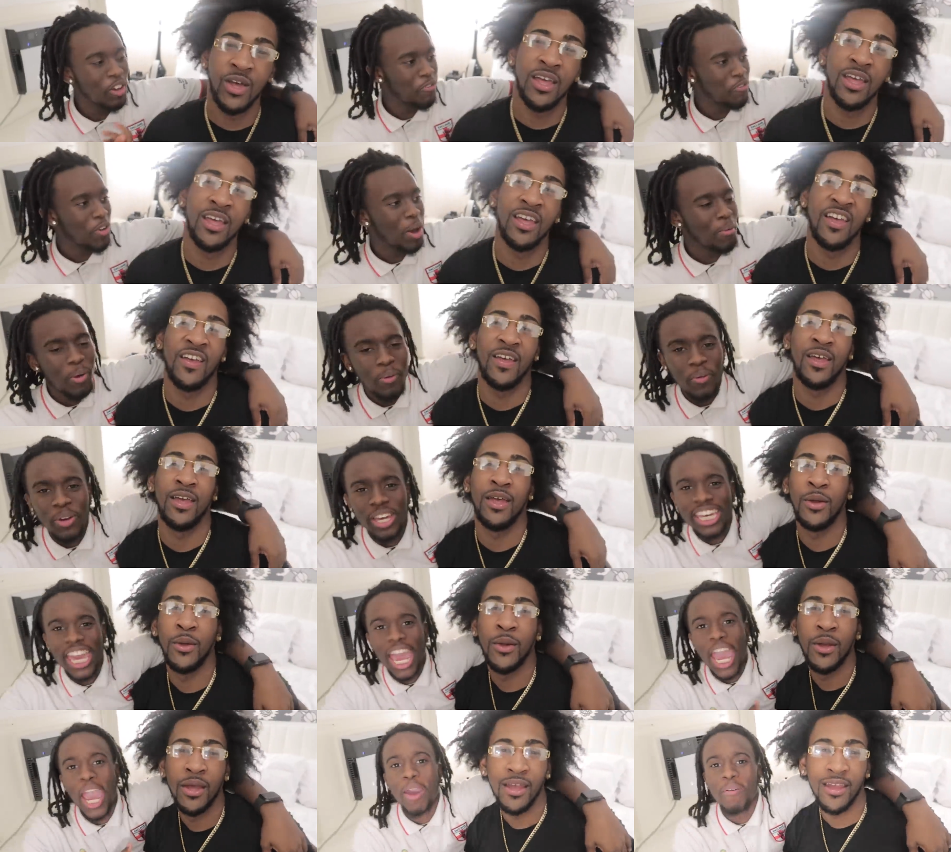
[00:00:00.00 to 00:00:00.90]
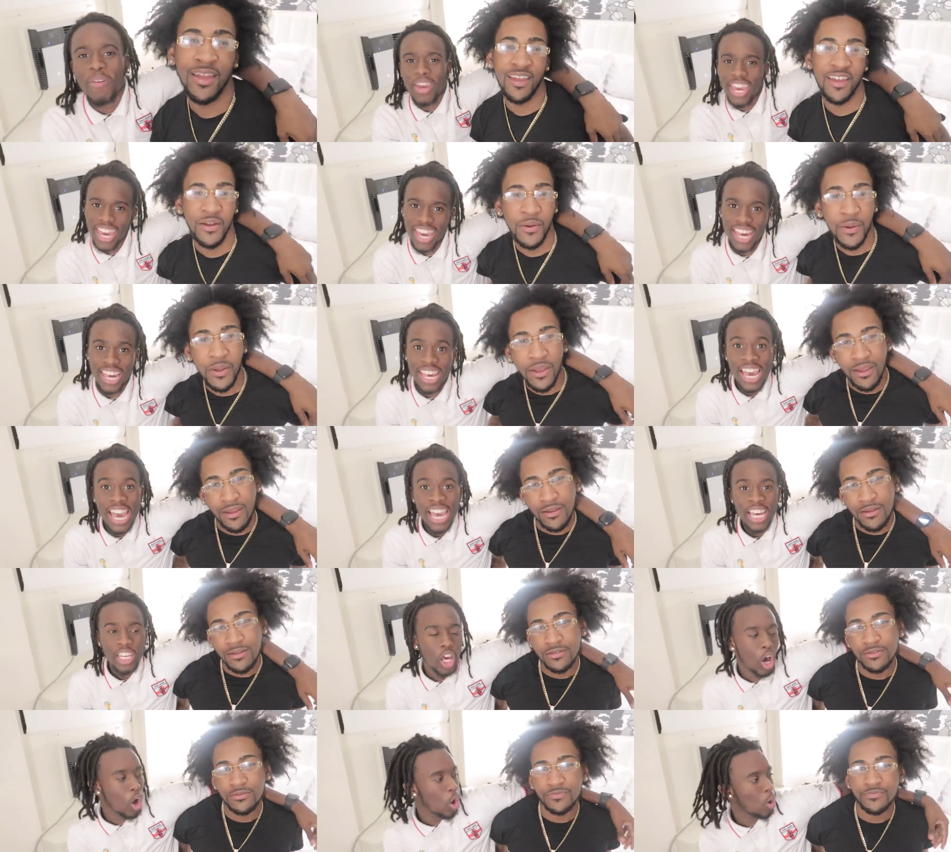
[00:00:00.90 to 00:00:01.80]
Speaker 1: You feel me? We came here.
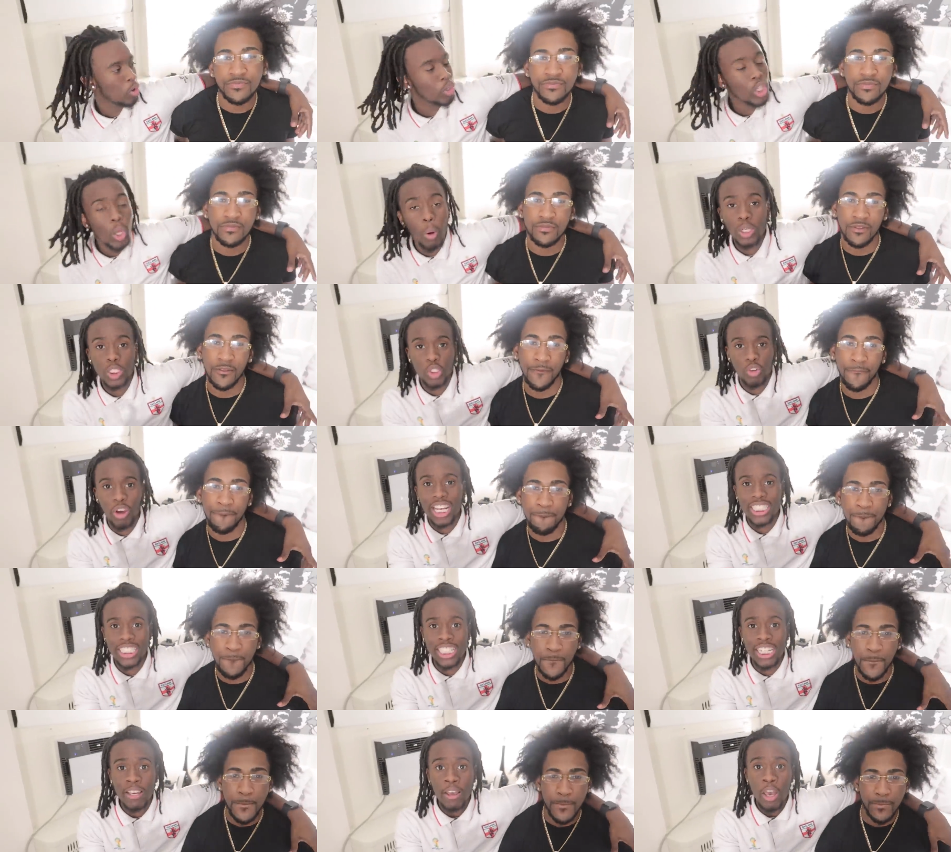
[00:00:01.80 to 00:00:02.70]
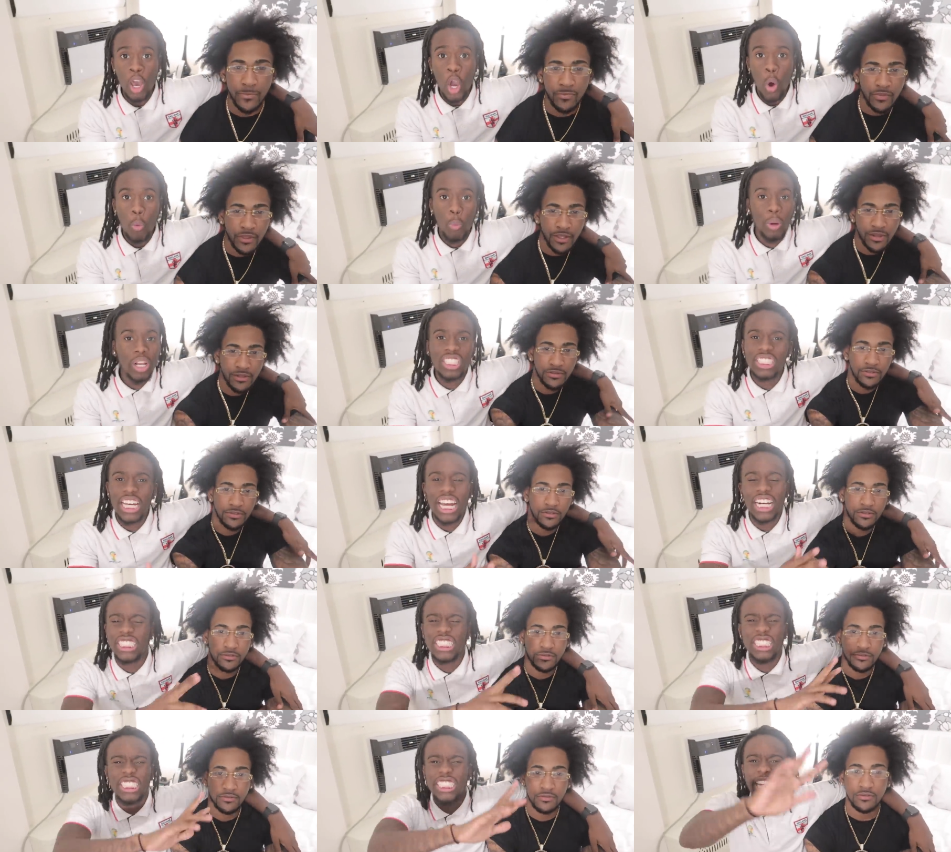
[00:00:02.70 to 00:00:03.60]
Yo, you know what's crazy? We
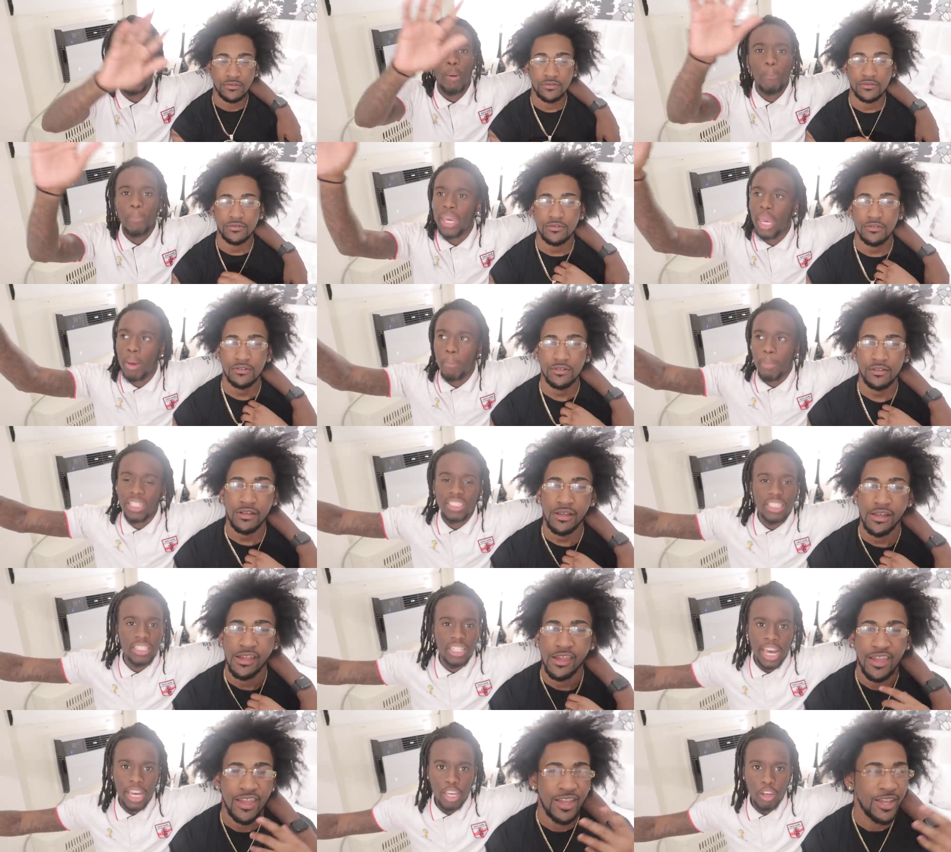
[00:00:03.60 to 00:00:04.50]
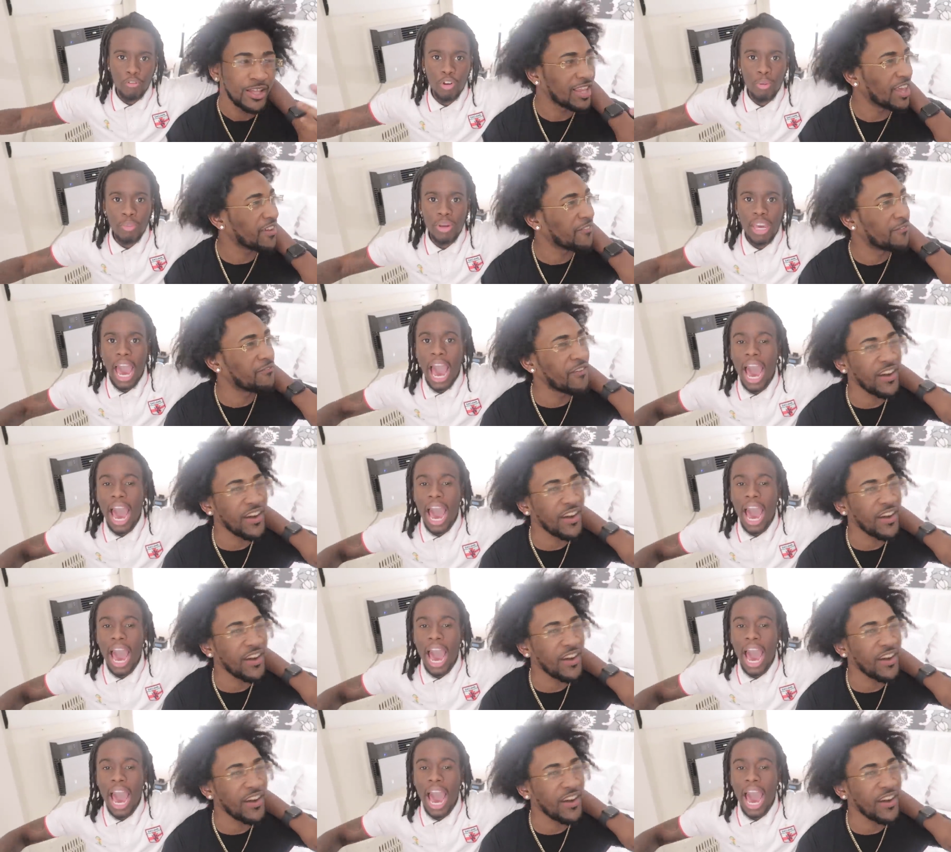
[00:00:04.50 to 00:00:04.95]
decided to just get a B&B tonight.